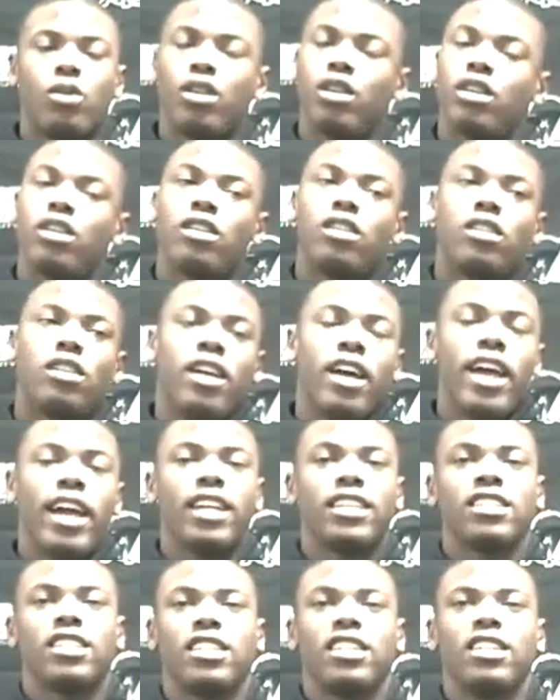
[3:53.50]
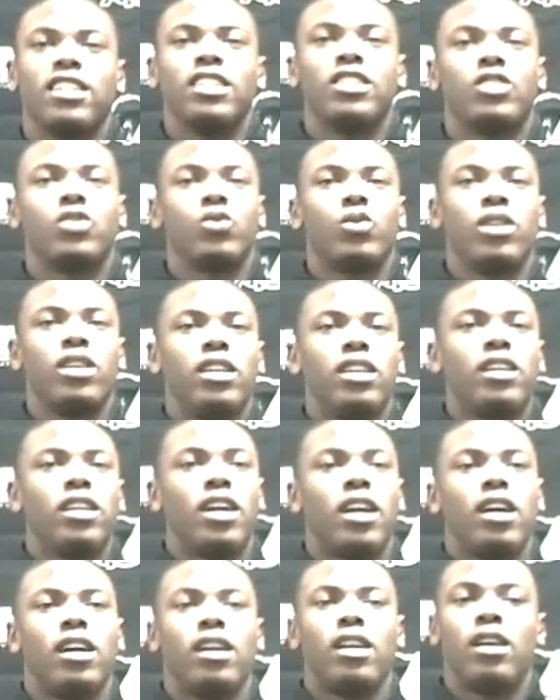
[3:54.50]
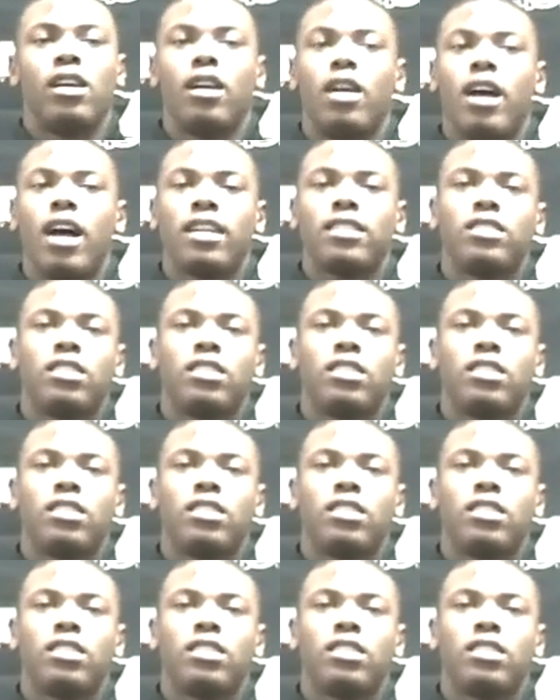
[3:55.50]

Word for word: Well, actually, this week uh,